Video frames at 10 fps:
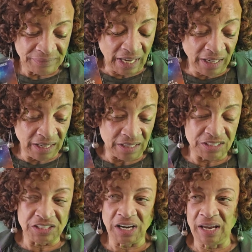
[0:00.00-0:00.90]
Taking
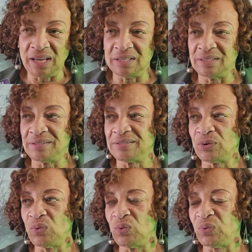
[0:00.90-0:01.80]
a chance.
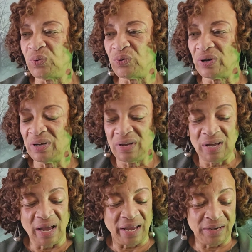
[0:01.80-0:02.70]
Whew.
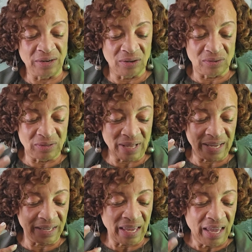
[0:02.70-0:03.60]
I know,
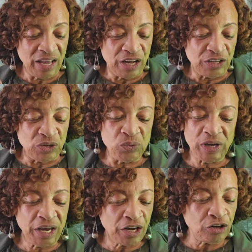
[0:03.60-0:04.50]
like, you
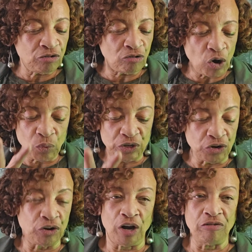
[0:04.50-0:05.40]
can't grow in
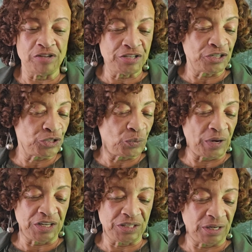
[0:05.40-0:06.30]
your current
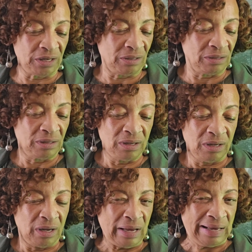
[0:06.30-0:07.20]
situation.
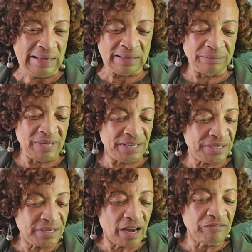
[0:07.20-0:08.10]

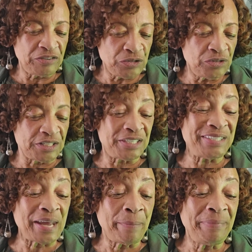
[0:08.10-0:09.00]
It's time for you to
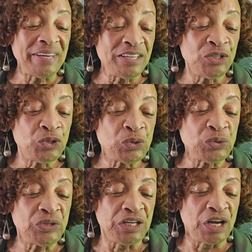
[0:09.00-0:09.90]
step
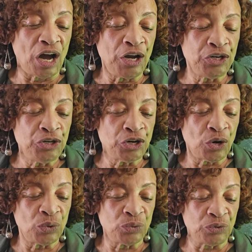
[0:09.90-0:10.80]
into the
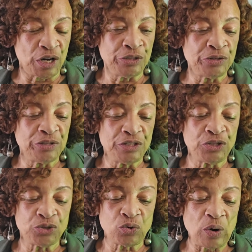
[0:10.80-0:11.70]
unknown under
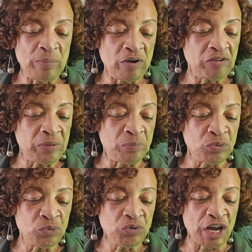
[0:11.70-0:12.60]
this strawberry
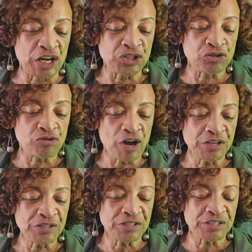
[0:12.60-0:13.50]
moon and
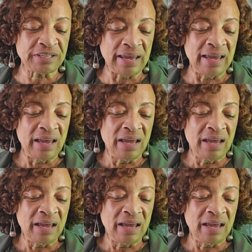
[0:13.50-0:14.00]
trust